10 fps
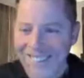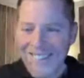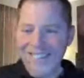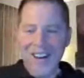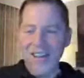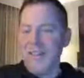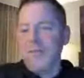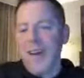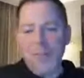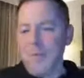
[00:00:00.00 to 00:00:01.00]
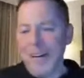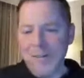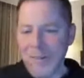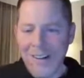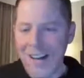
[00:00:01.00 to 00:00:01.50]
No,
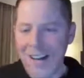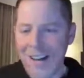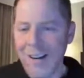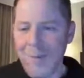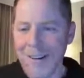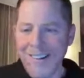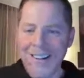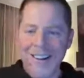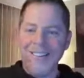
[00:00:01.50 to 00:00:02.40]
everybody forgot about it.